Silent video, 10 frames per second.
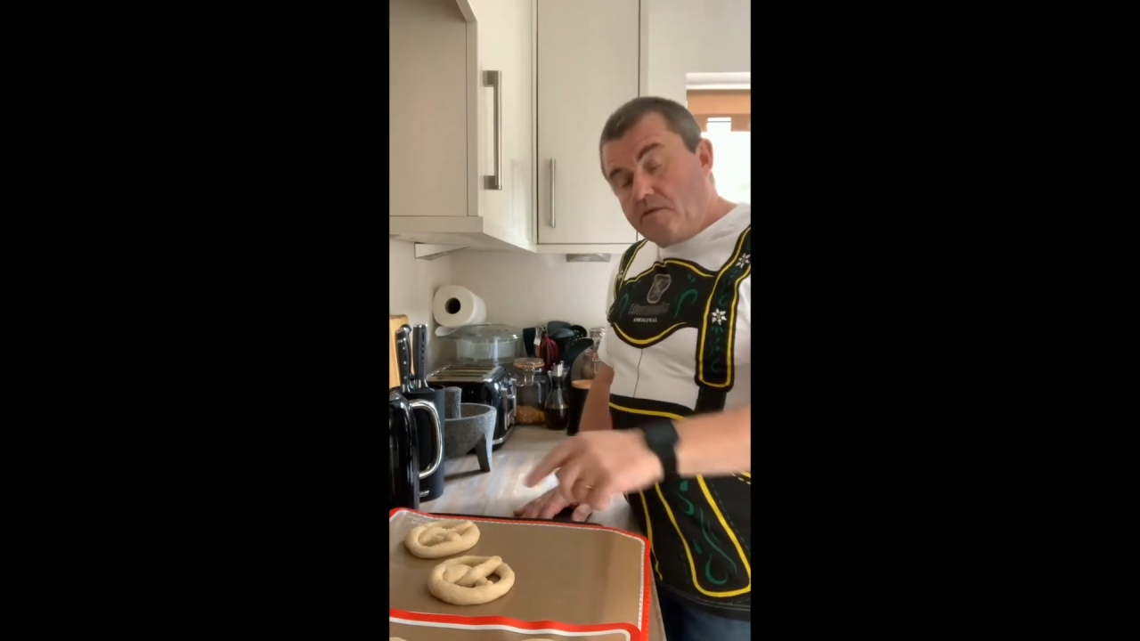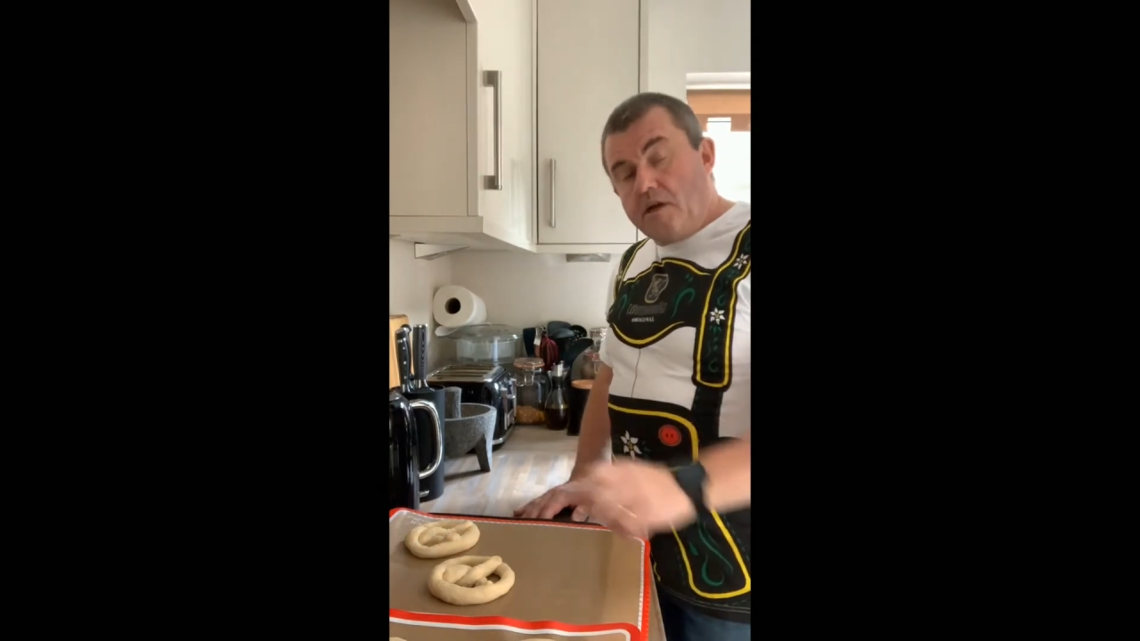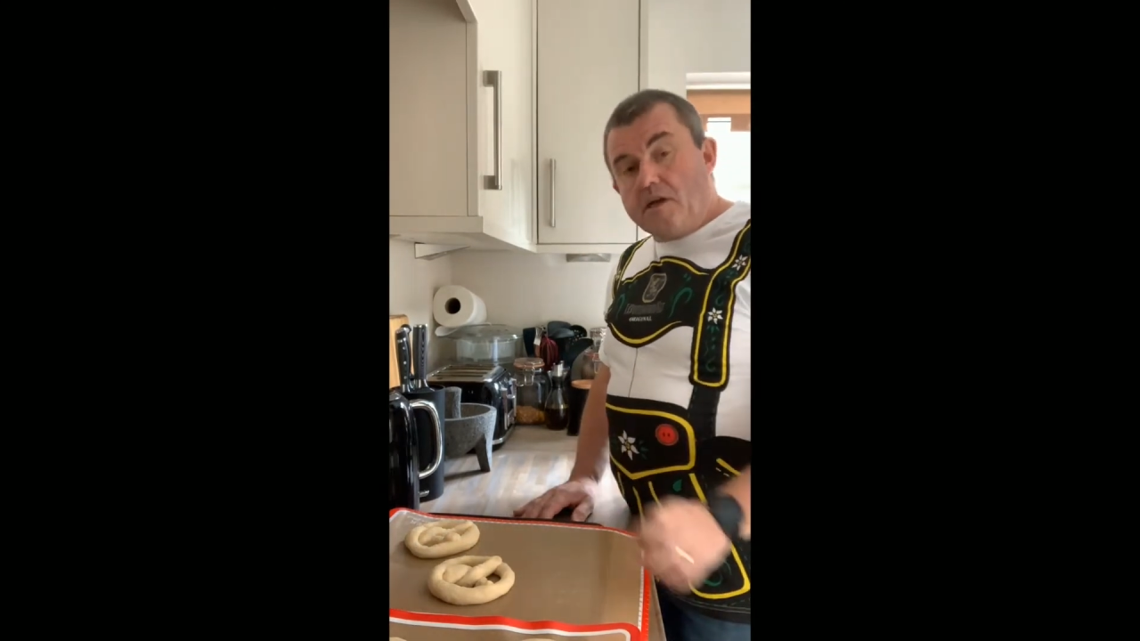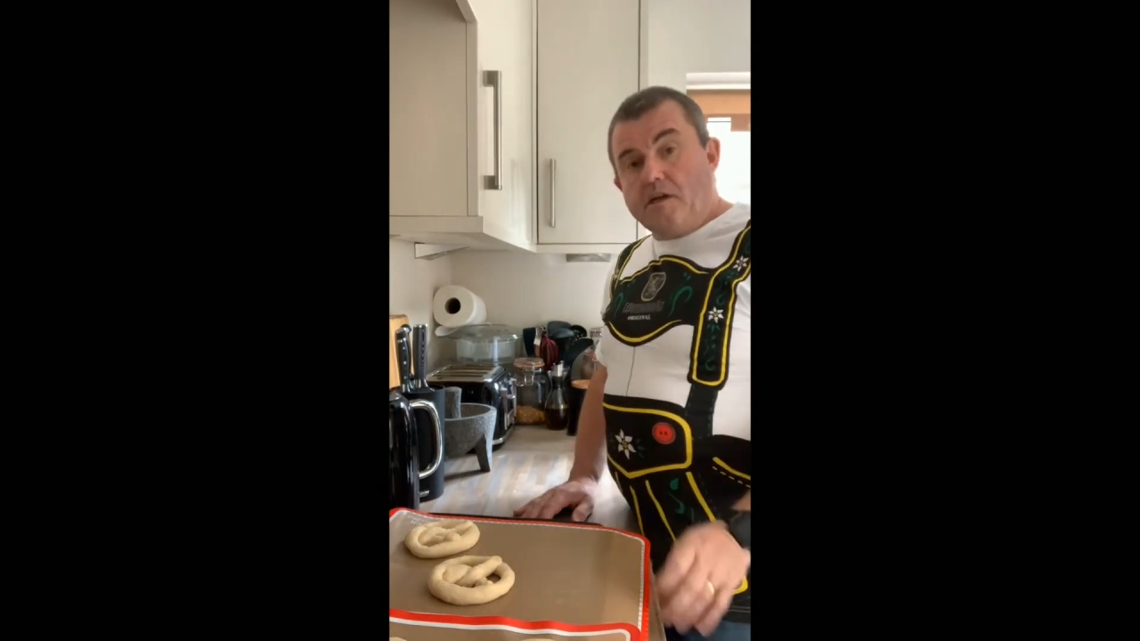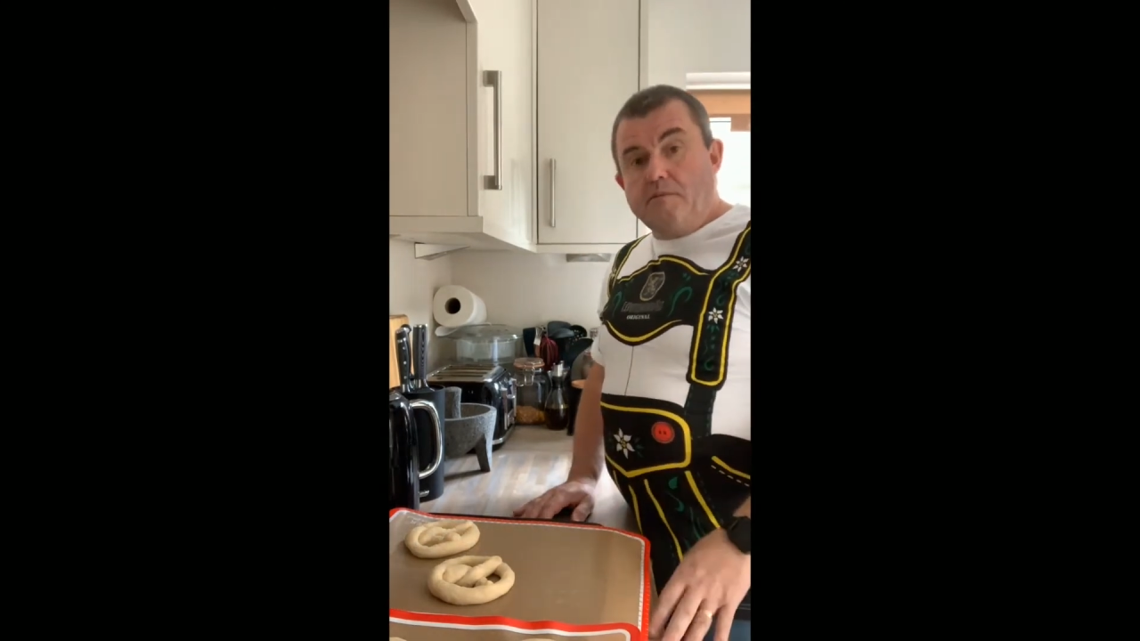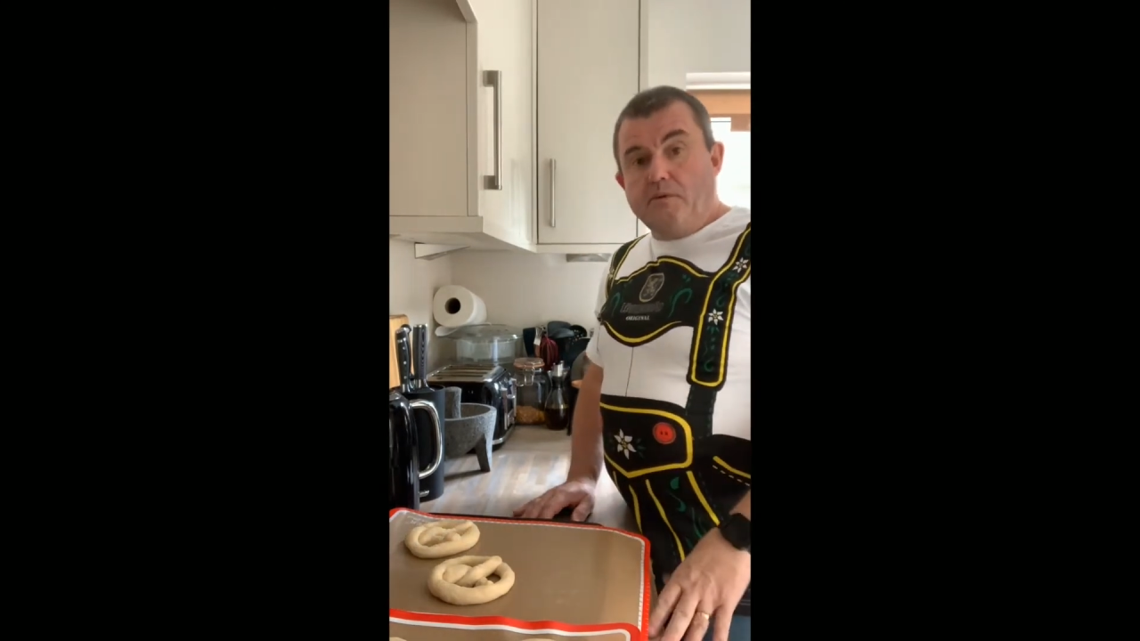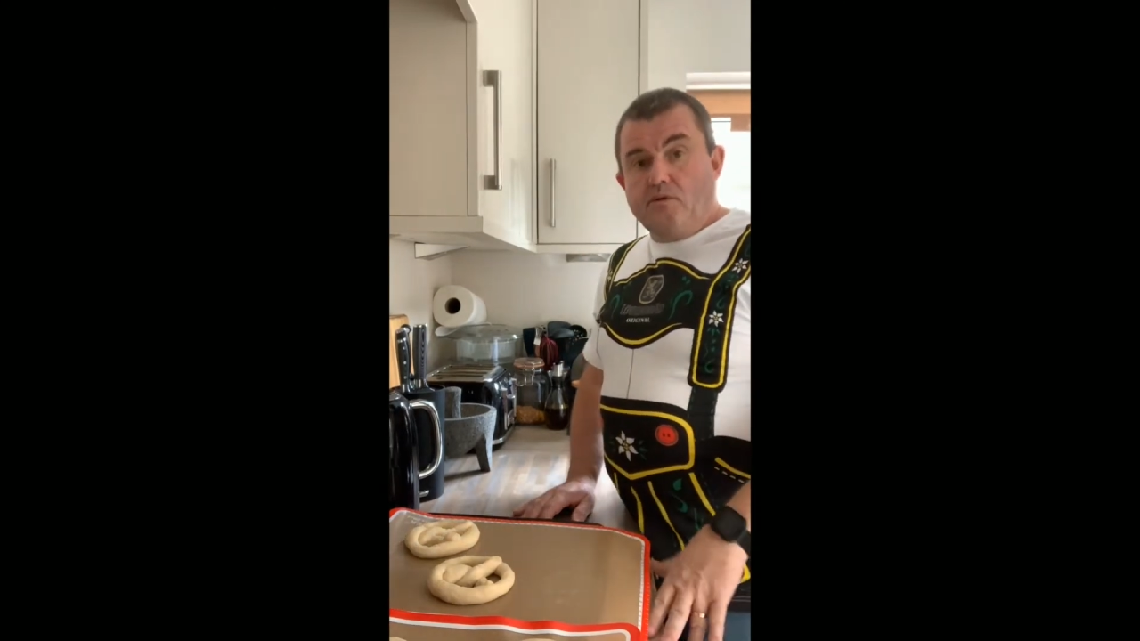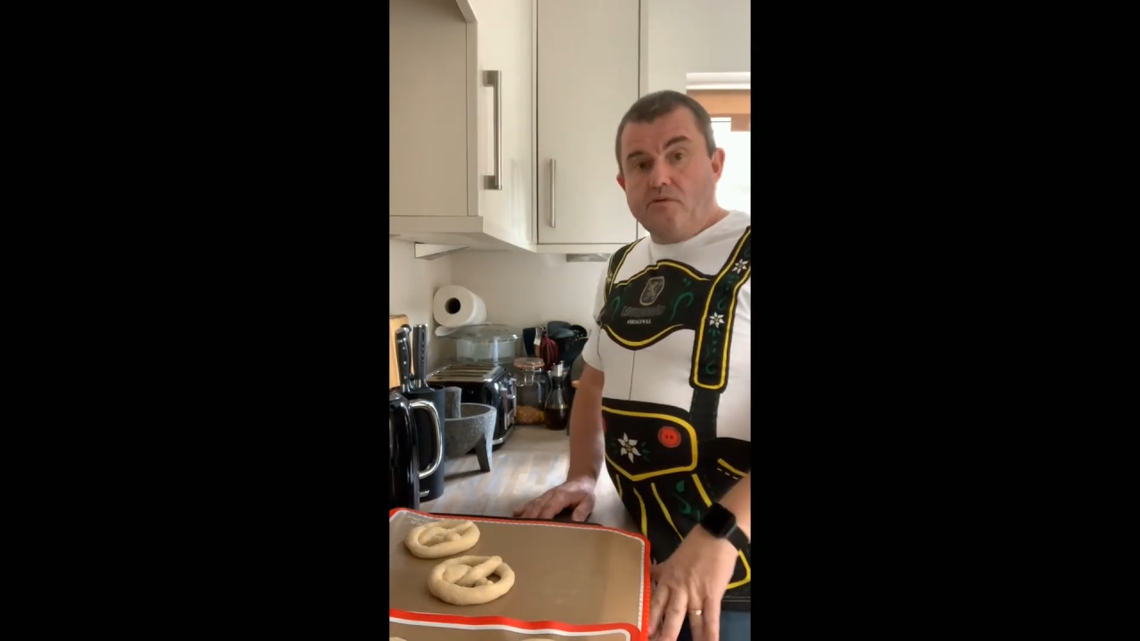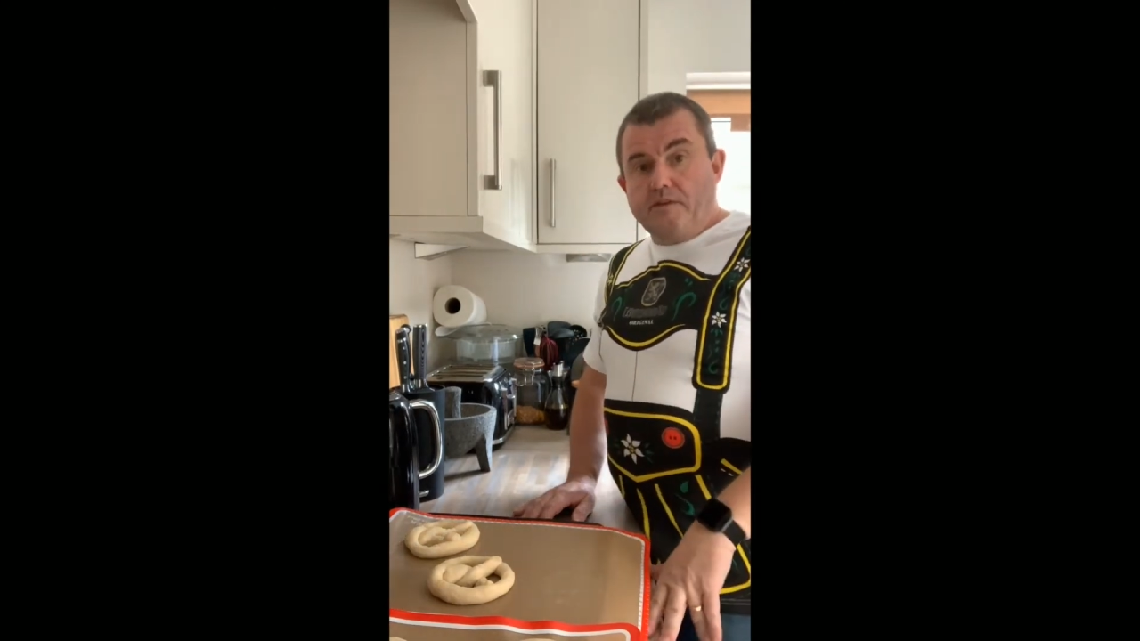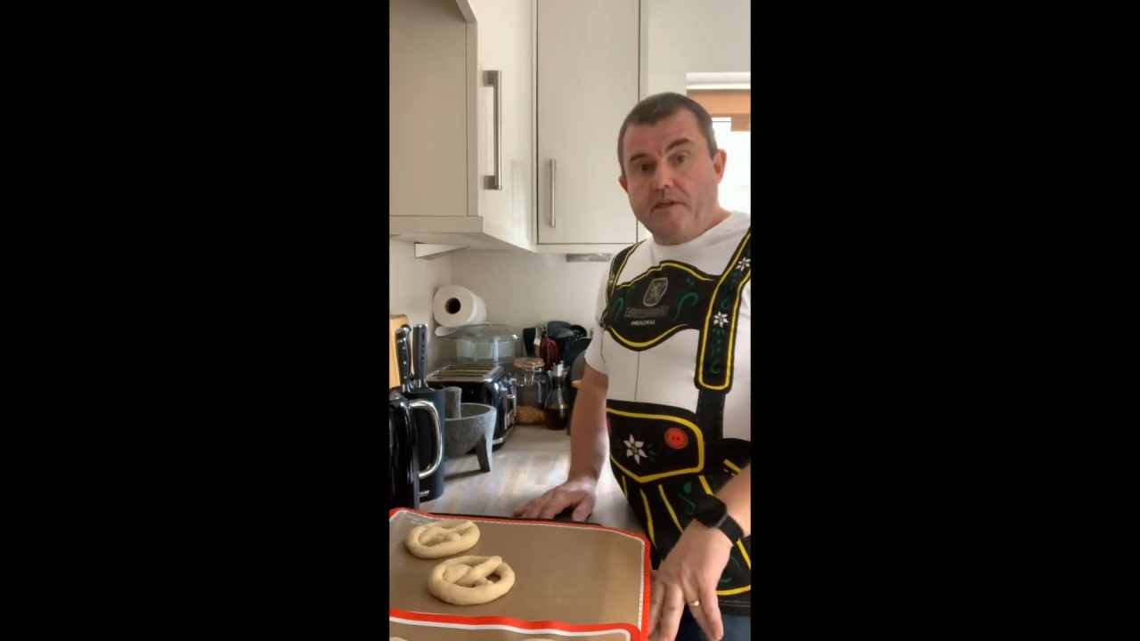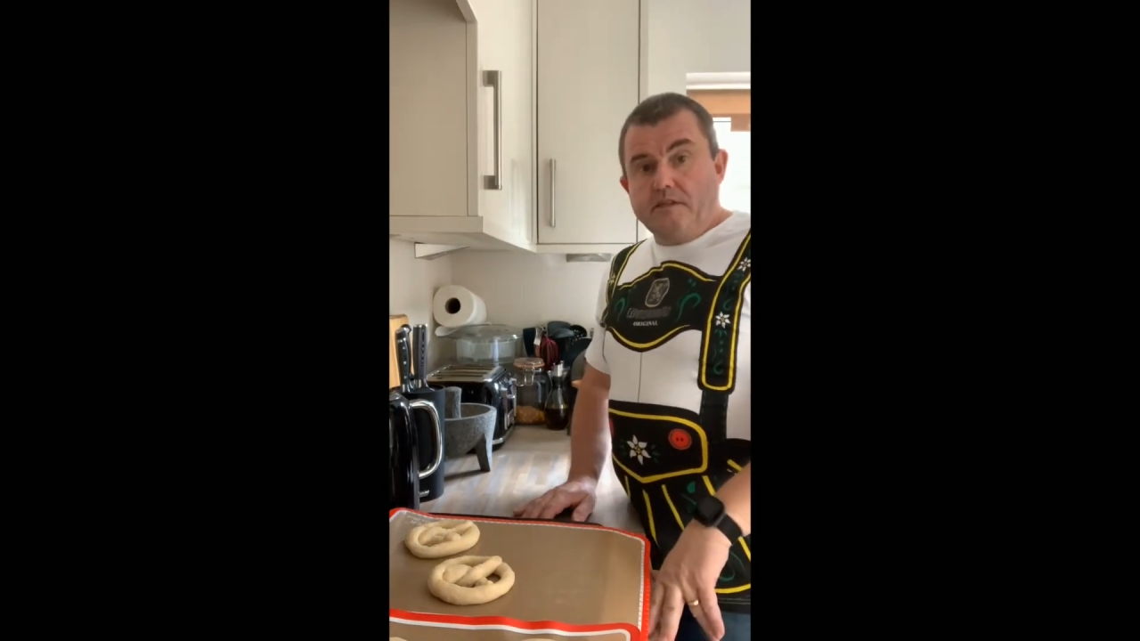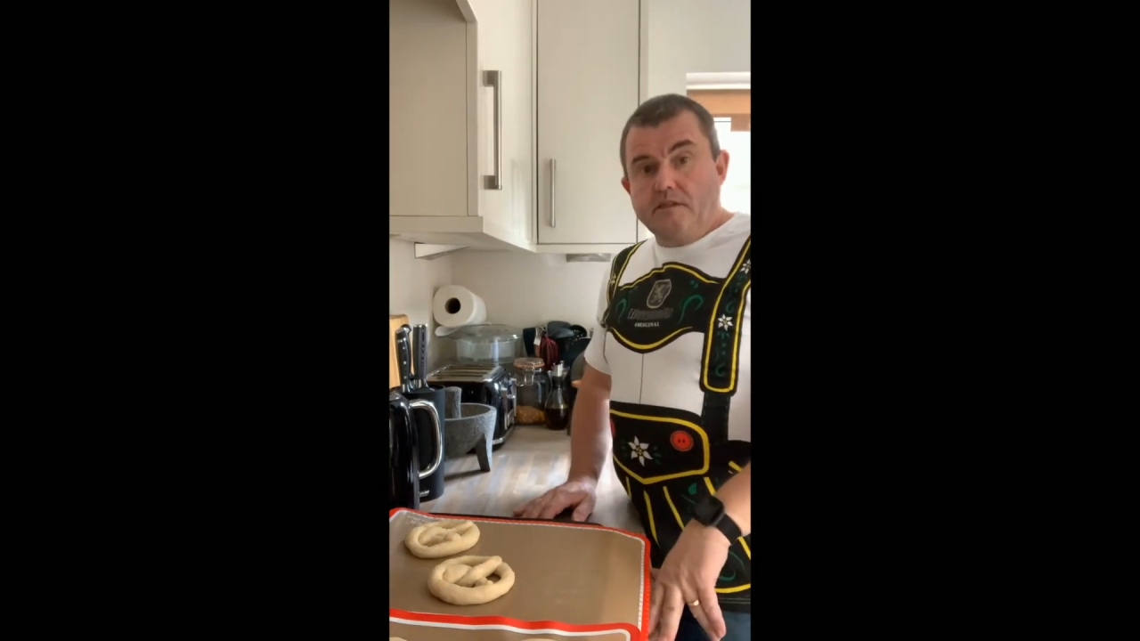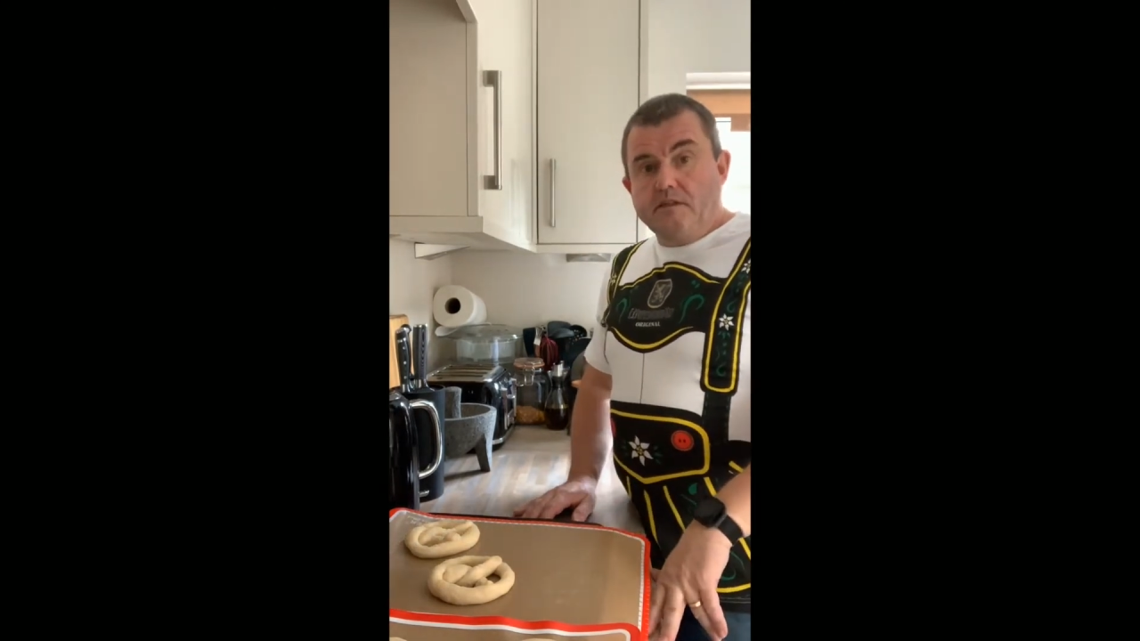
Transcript: going to boil these